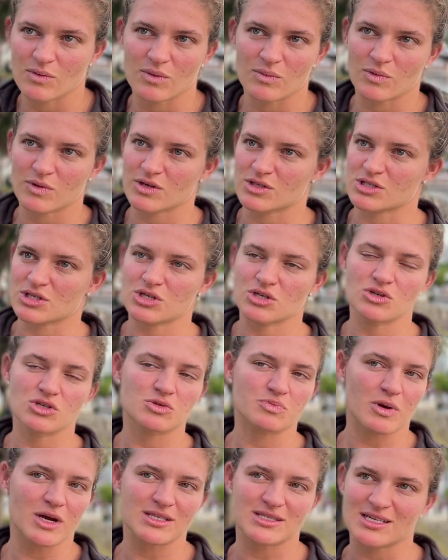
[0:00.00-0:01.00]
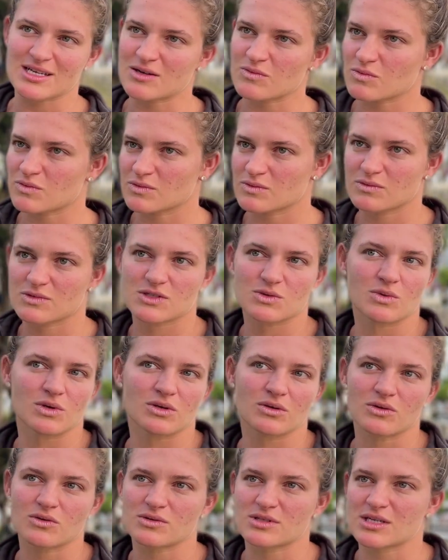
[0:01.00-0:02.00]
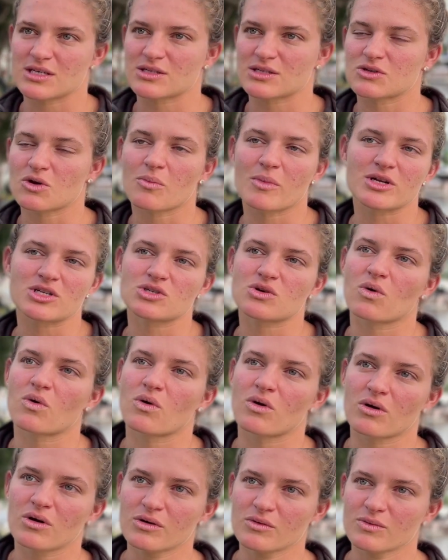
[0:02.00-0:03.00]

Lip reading: There's a huge precedent. We're losing much coral.